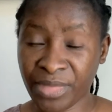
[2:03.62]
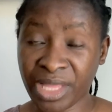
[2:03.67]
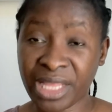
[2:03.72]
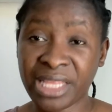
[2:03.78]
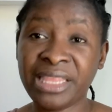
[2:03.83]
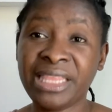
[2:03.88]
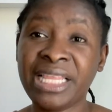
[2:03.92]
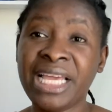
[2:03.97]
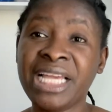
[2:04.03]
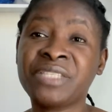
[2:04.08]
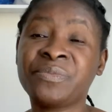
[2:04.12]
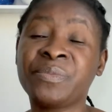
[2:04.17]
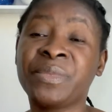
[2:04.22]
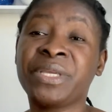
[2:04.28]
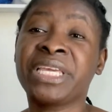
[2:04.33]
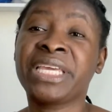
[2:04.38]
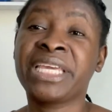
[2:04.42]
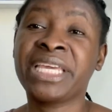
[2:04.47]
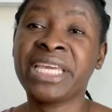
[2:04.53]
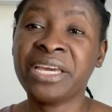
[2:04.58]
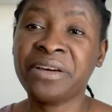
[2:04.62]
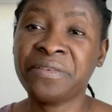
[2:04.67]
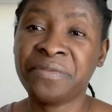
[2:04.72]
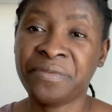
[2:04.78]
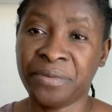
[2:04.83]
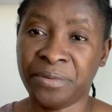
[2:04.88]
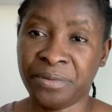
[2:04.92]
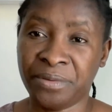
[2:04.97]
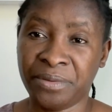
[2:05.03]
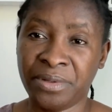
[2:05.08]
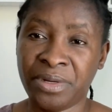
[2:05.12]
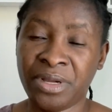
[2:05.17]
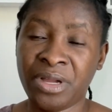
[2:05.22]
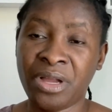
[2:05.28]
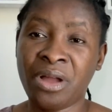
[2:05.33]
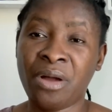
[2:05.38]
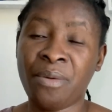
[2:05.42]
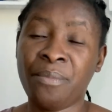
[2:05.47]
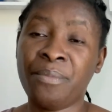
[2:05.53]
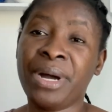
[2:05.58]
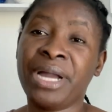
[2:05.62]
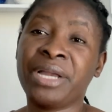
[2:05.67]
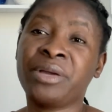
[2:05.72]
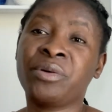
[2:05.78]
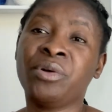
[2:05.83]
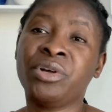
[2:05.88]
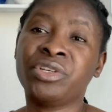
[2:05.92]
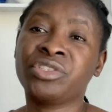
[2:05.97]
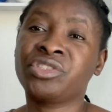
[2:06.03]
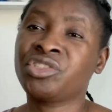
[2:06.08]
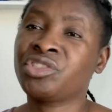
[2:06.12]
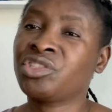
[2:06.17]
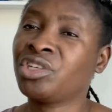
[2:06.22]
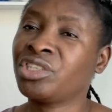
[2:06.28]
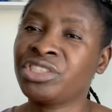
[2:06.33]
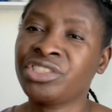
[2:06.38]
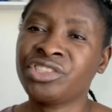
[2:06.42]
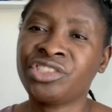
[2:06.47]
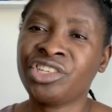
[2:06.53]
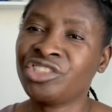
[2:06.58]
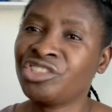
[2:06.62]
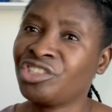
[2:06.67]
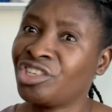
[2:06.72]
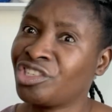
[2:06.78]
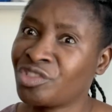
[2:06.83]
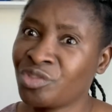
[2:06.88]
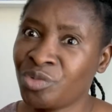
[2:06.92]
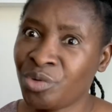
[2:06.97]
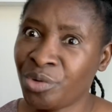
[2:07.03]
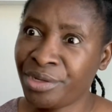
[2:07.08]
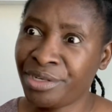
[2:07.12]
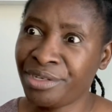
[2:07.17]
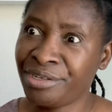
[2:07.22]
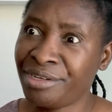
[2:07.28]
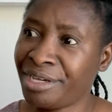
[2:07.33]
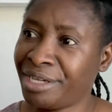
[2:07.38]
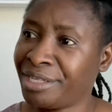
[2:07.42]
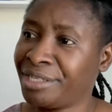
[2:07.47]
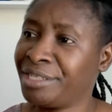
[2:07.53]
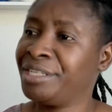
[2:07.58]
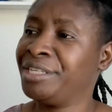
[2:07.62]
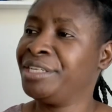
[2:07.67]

Let's be careful. By going to church, it's not just going there